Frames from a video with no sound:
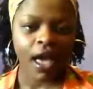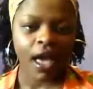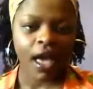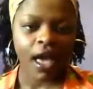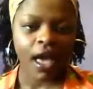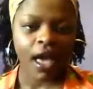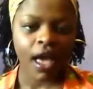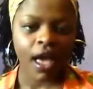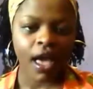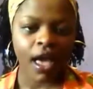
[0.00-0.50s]

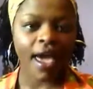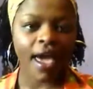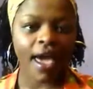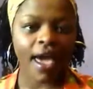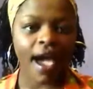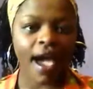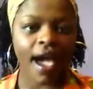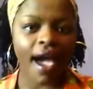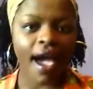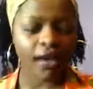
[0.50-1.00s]
actually what
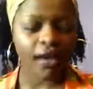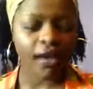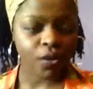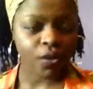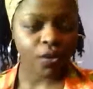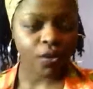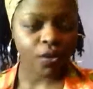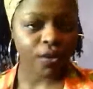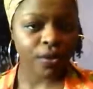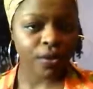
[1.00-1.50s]
you're
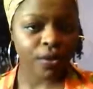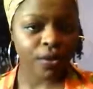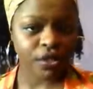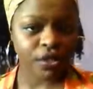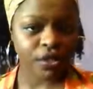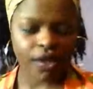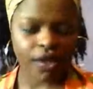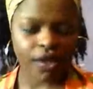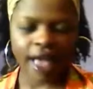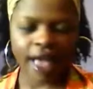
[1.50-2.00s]
actually
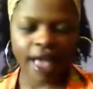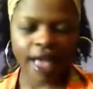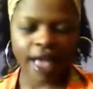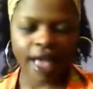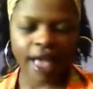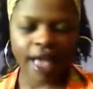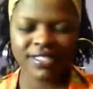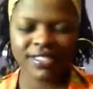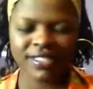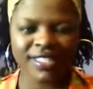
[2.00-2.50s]
saying
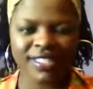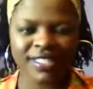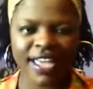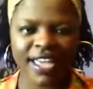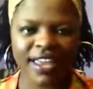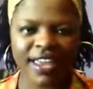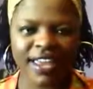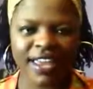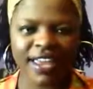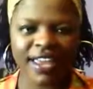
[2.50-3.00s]
is
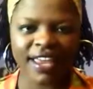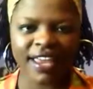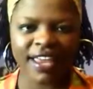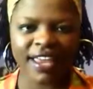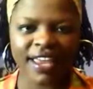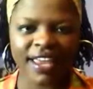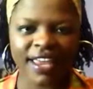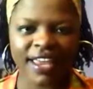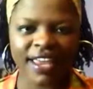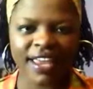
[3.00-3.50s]
actually what you're
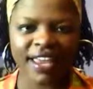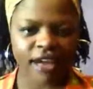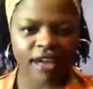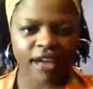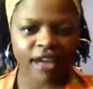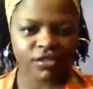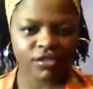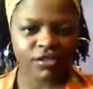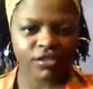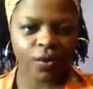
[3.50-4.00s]
thinking,
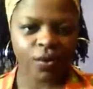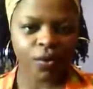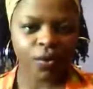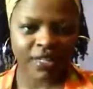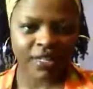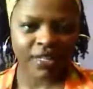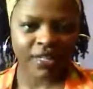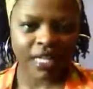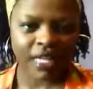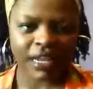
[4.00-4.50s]
and actually
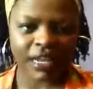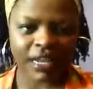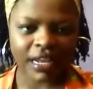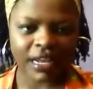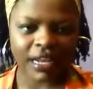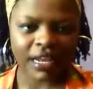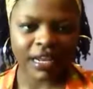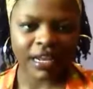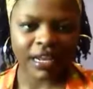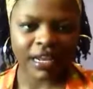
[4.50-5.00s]
what is
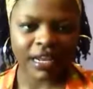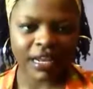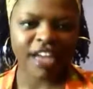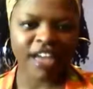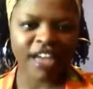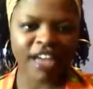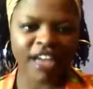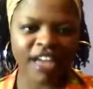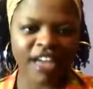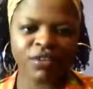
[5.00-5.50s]
coming from your
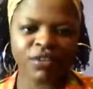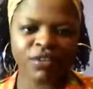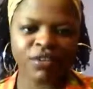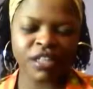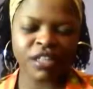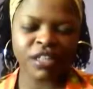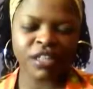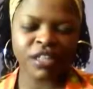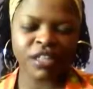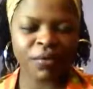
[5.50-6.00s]
heart, if you
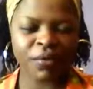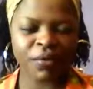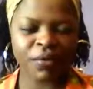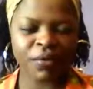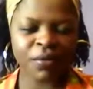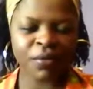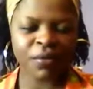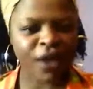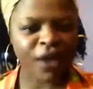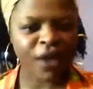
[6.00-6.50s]
get what I'm
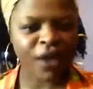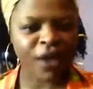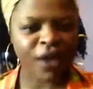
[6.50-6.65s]
saying.